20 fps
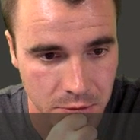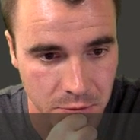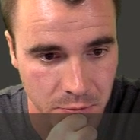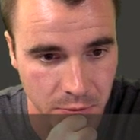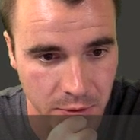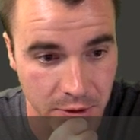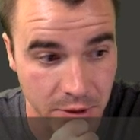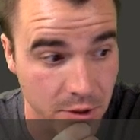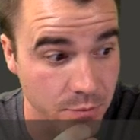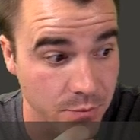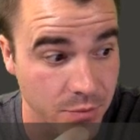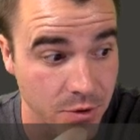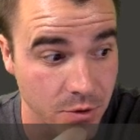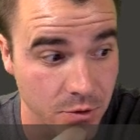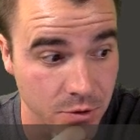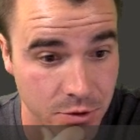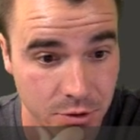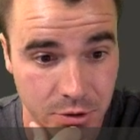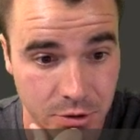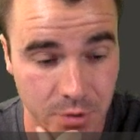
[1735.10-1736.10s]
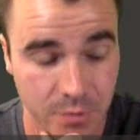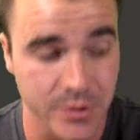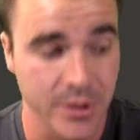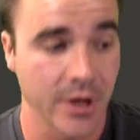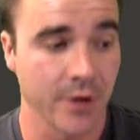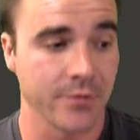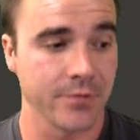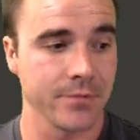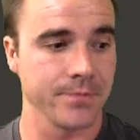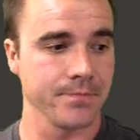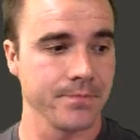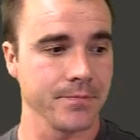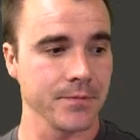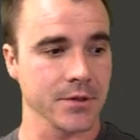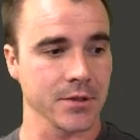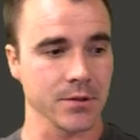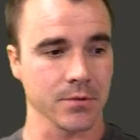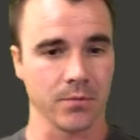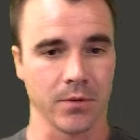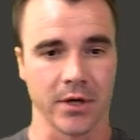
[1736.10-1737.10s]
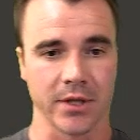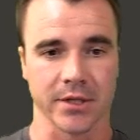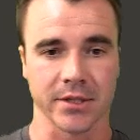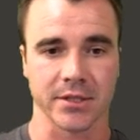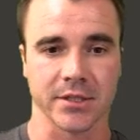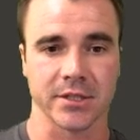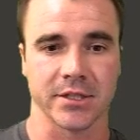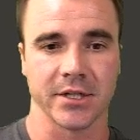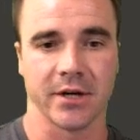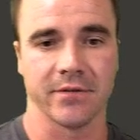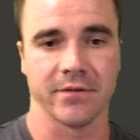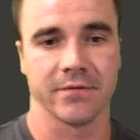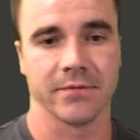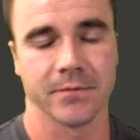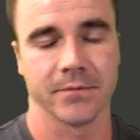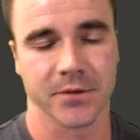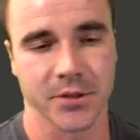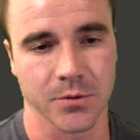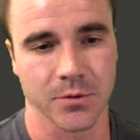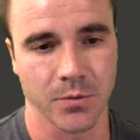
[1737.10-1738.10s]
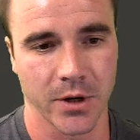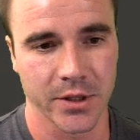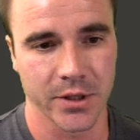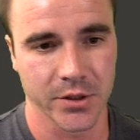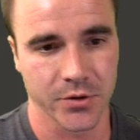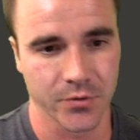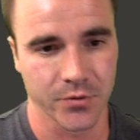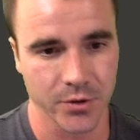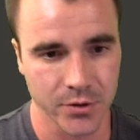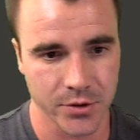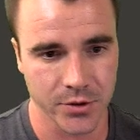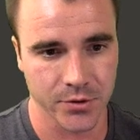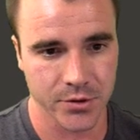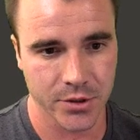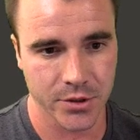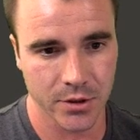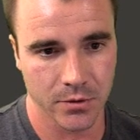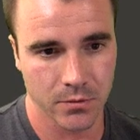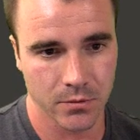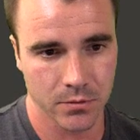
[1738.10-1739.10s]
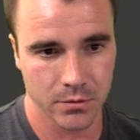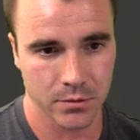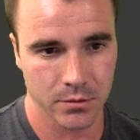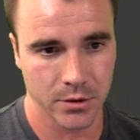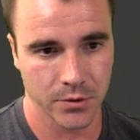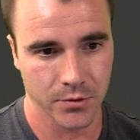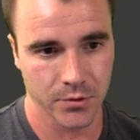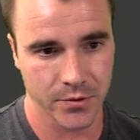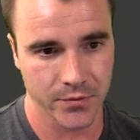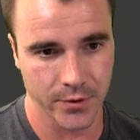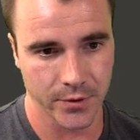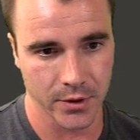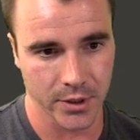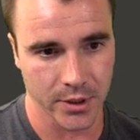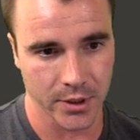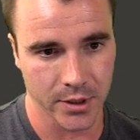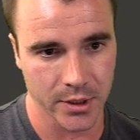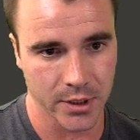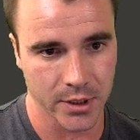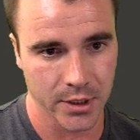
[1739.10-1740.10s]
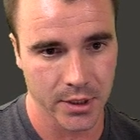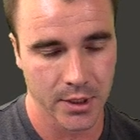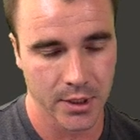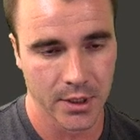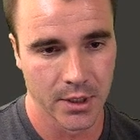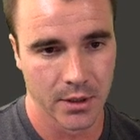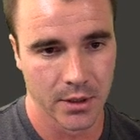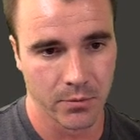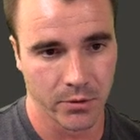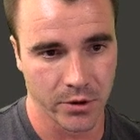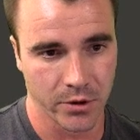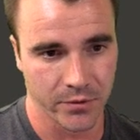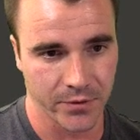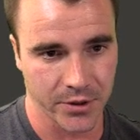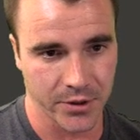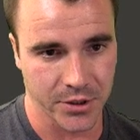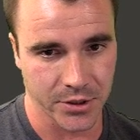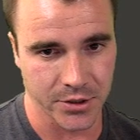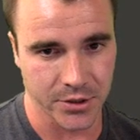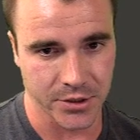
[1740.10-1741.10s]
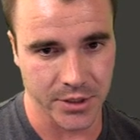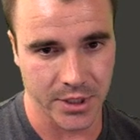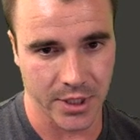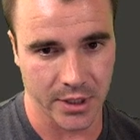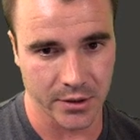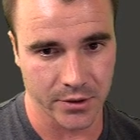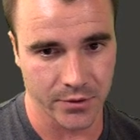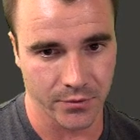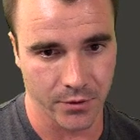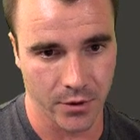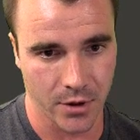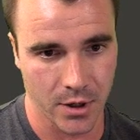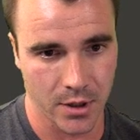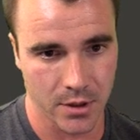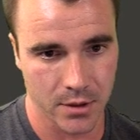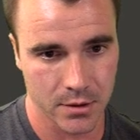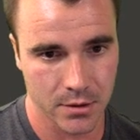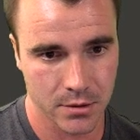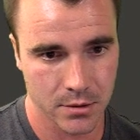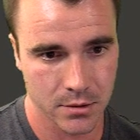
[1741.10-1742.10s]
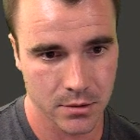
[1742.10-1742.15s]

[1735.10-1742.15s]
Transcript: That's why the computers are so tough. This is why this is tough, which is why the drills are so useful and good. Wonder if I should just take a draw.